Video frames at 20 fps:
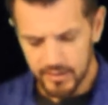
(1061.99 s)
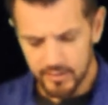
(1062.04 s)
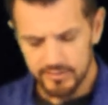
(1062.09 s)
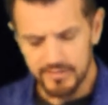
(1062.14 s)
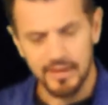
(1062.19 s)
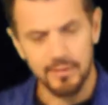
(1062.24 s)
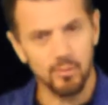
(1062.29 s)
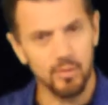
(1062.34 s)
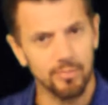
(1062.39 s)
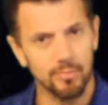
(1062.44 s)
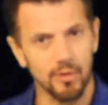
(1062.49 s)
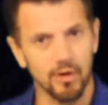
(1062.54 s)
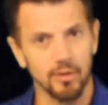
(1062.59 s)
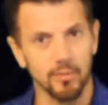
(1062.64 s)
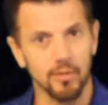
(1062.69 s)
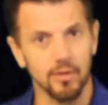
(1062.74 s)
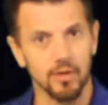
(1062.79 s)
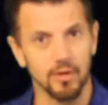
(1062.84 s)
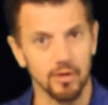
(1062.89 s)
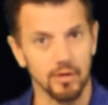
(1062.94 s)
Same with
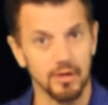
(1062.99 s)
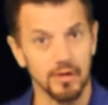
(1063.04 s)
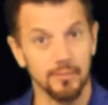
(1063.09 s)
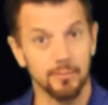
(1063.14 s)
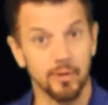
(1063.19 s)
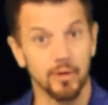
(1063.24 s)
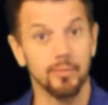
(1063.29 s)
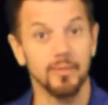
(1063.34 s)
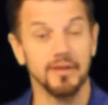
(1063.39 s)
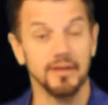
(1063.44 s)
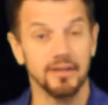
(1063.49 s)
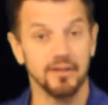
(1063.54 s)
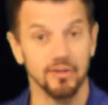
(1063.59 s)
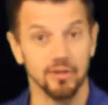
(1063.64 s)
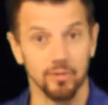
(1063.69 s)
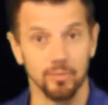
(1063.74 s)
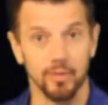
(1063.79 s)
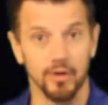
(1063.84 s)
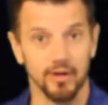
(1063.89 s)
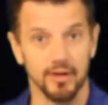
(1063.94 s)

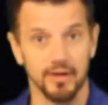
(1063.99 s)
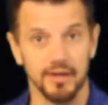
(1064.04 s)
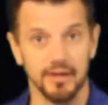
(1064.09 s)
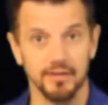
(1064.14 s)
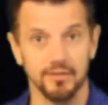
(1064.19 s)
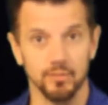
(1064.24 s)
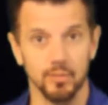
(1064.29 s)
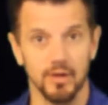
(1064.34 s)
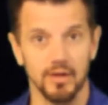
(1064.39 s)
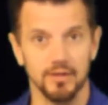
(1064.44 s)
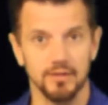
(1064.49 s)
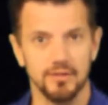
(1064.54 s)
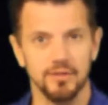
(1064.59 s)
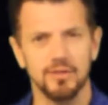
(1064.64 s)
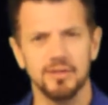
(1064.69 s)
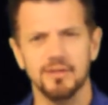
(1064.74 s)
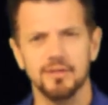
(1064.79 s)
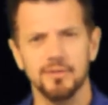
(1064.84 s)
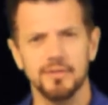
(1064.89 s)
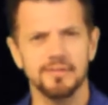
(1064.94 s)
perpendicular parking as well.
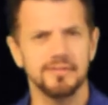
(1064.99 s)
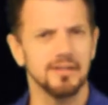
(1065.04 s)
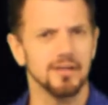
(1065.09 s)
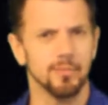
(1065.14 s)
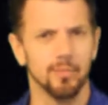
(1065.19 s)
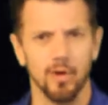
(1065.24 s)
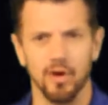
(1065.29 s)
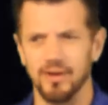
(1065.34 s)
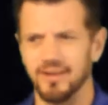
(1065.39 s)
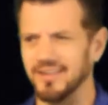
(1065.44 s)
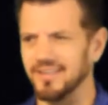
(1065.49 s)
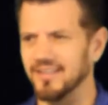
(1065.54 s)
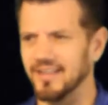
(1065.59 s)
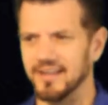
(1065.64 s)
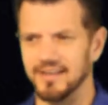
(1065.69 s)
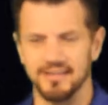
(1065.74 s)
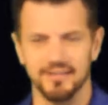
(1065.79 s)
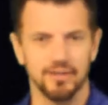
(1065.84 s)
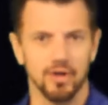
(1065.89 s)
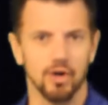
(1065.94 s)
You can do this in a parking
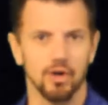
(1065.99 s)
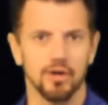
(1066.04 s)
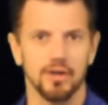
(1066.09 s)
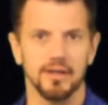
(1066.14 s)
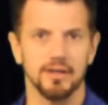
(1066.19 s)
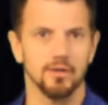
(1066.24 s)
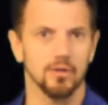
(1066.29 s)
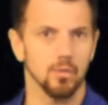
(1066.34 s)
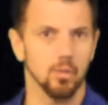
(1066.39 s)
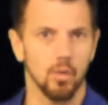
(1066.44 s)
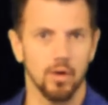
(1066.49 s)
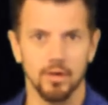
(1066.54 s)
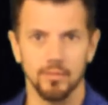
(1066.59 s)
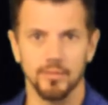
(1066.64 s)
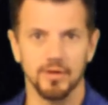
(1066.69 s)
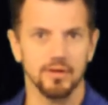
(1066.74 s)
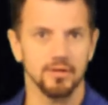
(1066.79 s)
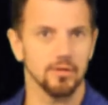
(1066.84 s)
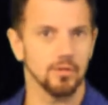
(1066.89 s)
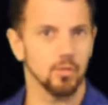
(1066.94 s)
lot at Target or
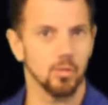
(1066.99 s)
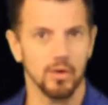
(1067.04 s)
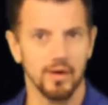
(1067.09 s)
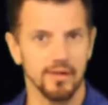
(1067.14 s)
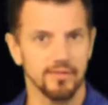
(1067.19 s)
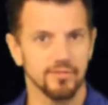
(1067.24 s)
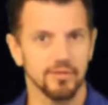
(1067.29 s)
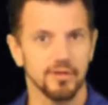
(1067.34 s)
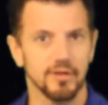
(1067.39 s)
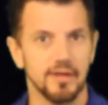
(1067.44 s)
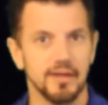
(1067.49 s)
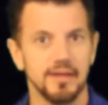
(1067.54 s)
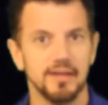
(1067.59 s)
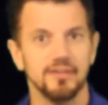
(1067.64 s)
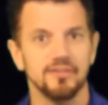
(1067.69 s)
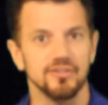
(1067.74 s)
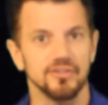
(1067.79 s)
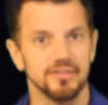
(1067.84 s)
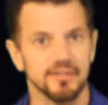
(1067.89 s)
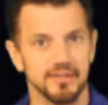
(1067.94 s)
Walmart or wherever,
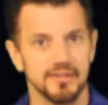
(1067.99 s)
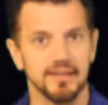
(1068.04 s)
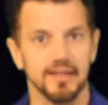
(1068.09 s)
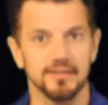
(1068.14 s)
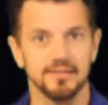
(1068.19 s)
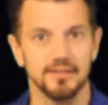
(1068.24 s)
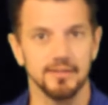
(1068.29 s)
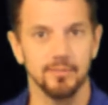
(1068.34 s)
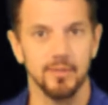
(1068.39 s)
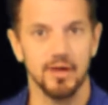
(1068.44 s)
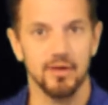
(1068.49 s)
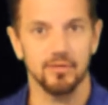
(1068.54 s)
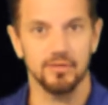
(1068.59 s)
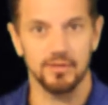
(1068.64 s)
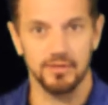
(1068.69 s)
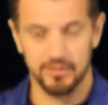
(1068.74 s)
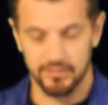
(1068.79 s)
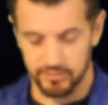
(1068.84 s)
just to test them out.